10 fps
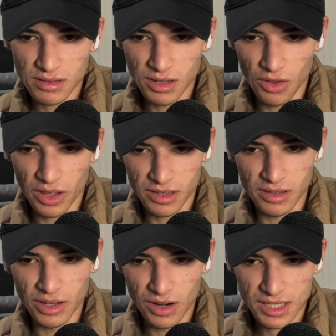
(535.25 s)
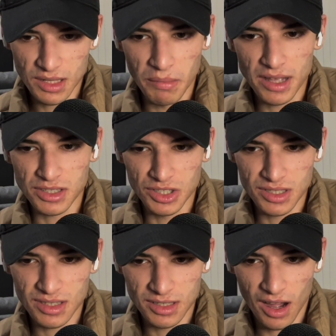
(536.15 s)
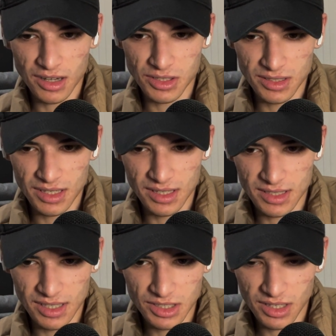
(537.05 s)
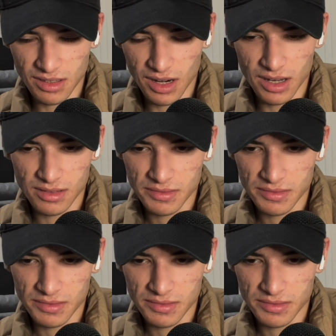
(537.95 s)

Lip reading: like the lyrics, the messages, the doctrines that it's teaching, right?